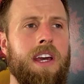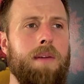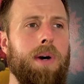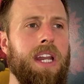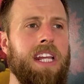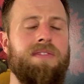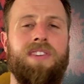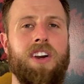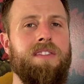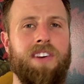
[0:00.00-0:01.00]
but it's
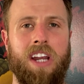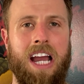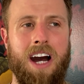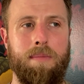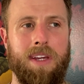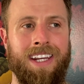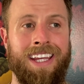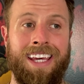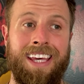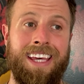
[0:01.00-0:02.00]
very, very common,
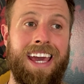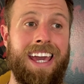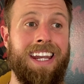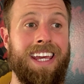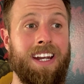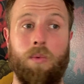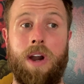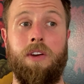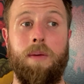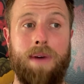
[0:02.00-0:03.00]
and in a
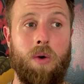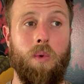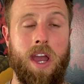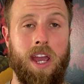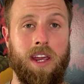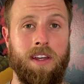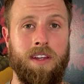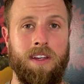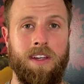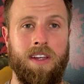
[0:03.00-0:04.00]
roundabout way,
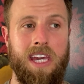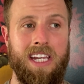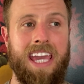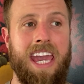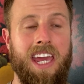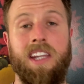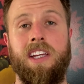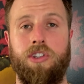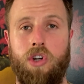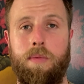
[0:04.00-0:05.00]
it can
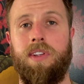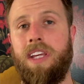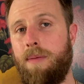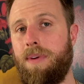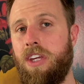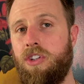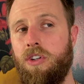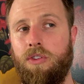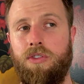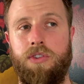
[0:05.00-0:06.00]
contribute to hip
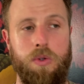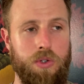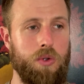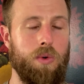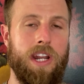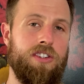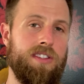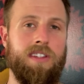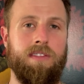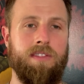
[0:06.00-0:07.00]
issues due to what I
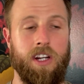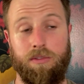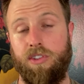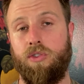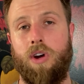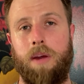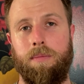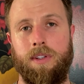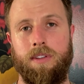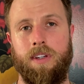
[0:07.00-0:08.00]
just
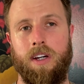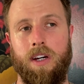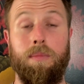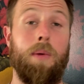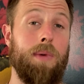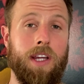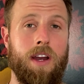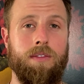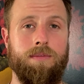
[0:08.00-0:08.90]
described a moment ago.